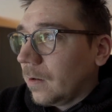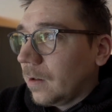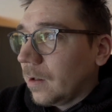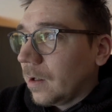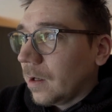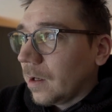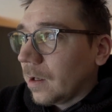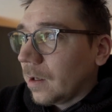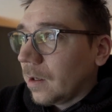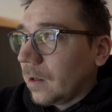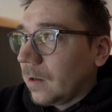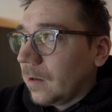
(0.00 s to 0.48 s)

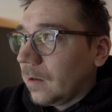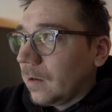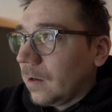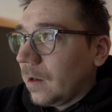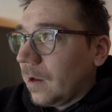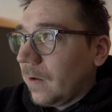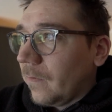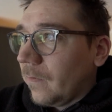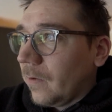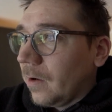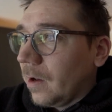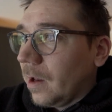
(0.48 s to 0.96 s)

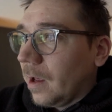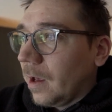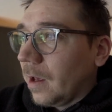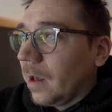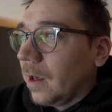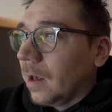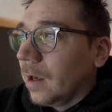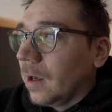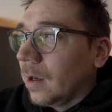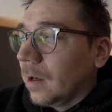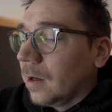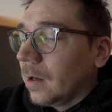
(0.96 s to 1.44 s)
like every
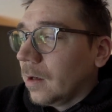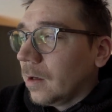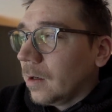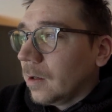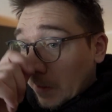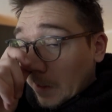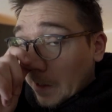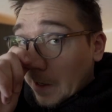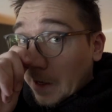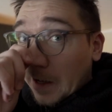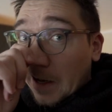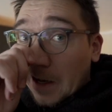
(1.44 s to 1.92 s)
day.
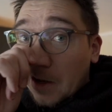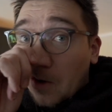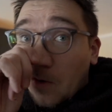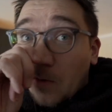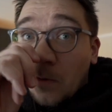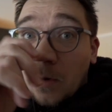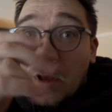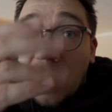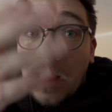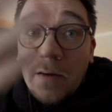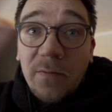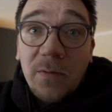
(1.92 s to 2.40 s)
I
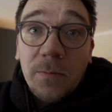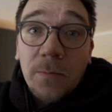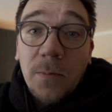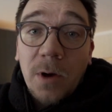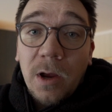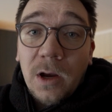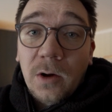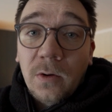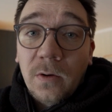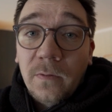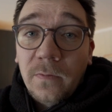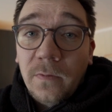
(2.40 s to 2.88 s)
don't have a
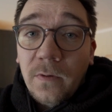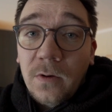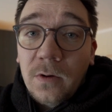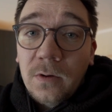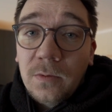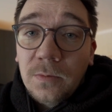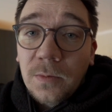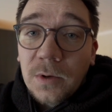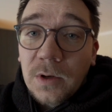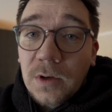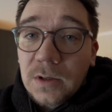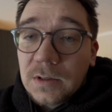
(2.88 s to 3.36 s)

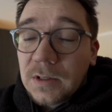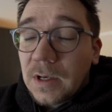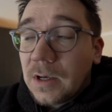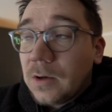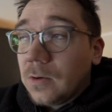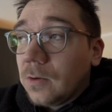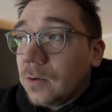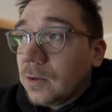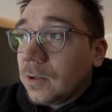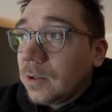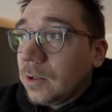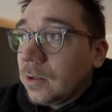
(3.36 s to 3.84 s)
microphone because
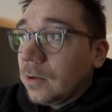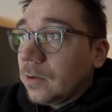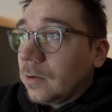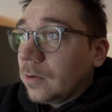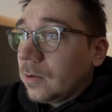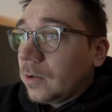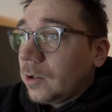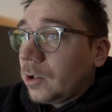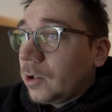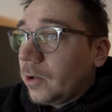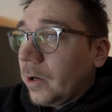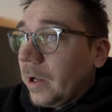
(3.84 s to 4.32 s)
I
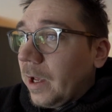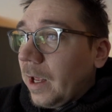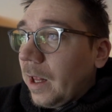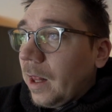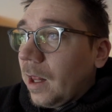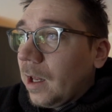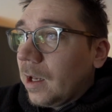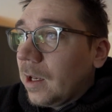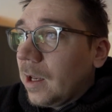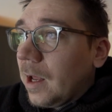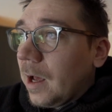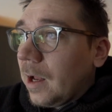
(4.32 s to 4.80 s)
also
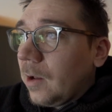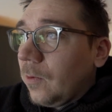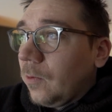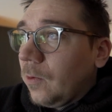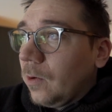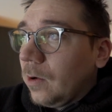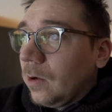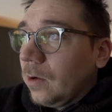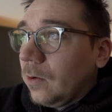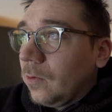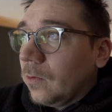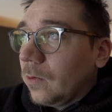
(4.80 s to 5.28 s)
traded that
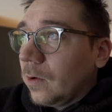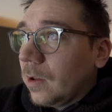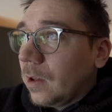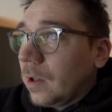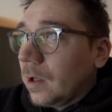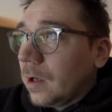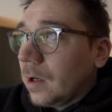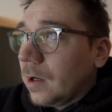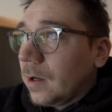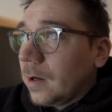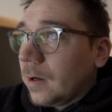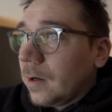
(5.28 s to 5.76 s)
one
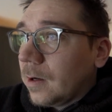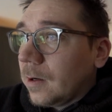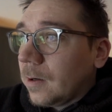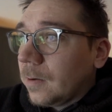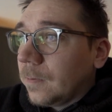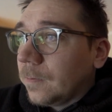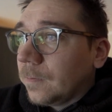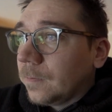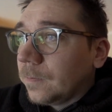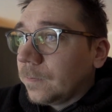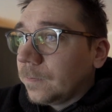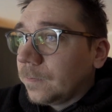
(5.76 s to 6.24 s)
with
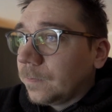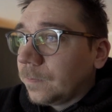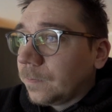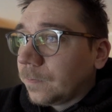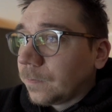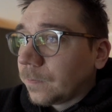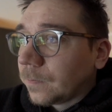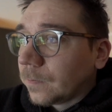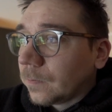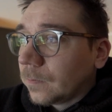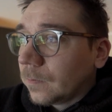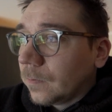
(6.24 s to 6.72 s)
a
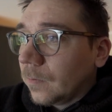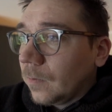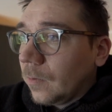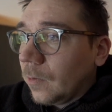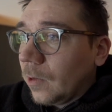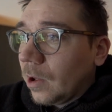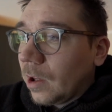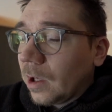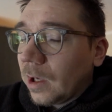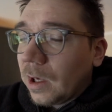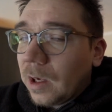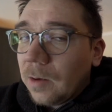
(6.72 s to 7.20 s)

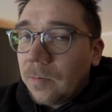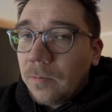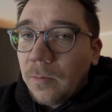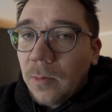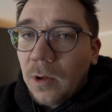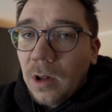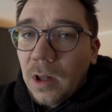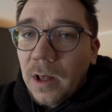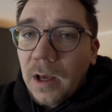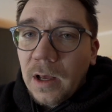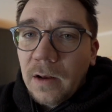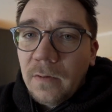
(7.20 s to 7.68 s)

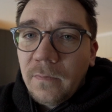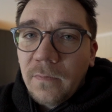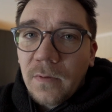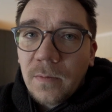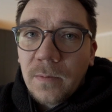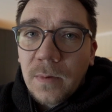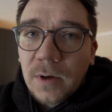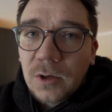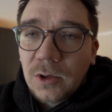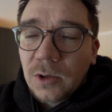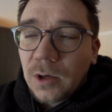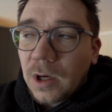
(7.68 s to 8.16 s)
gimbal head
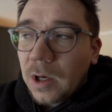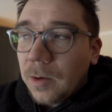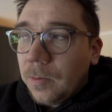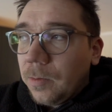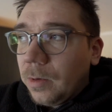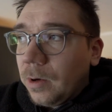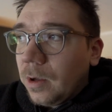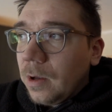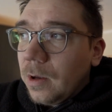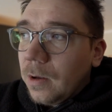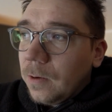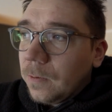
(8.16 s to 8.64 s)
for my
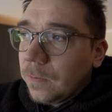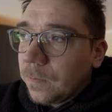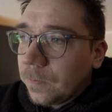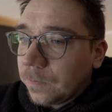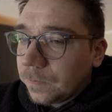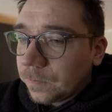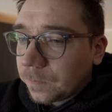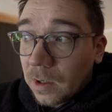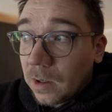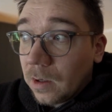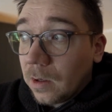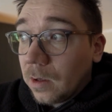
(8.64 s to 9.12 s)
tripod,
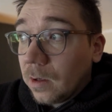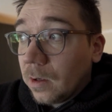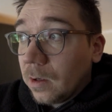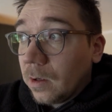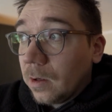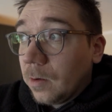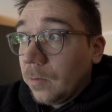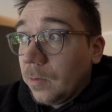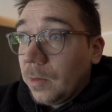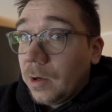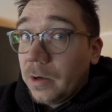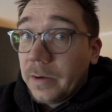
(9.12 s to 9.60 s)

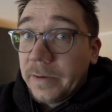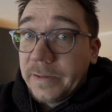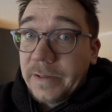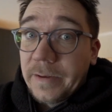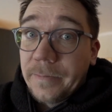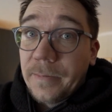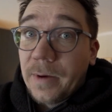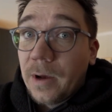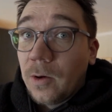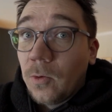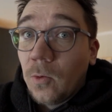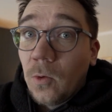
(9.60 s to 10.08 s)
because
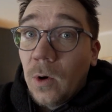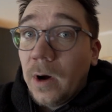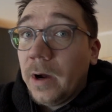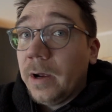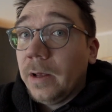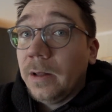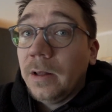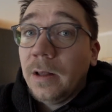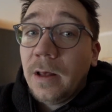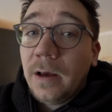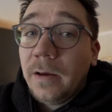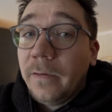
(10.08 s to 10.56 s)
I'm a
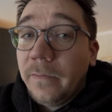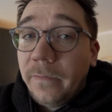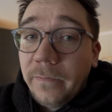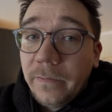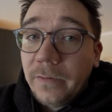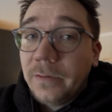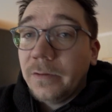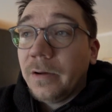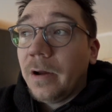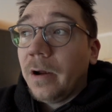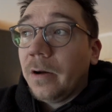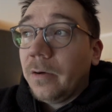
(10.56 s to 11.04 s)
wildlife
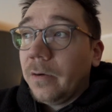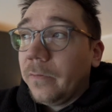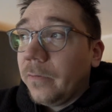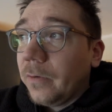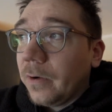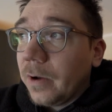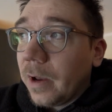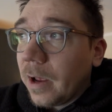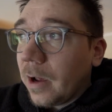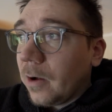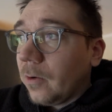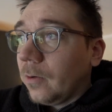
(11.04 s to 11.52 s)

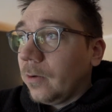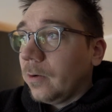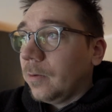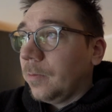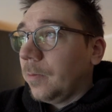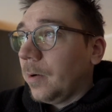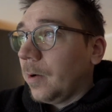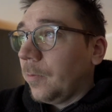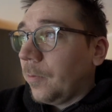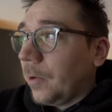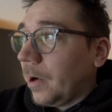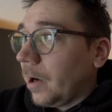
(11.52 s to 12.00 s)
photographer now,
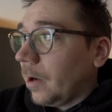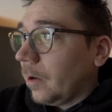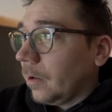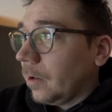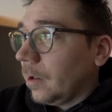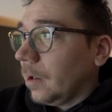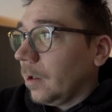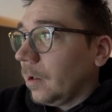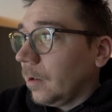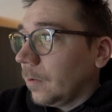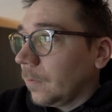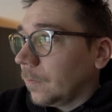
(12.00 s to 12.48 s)

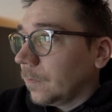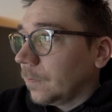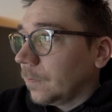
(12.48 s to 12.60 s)
apparently.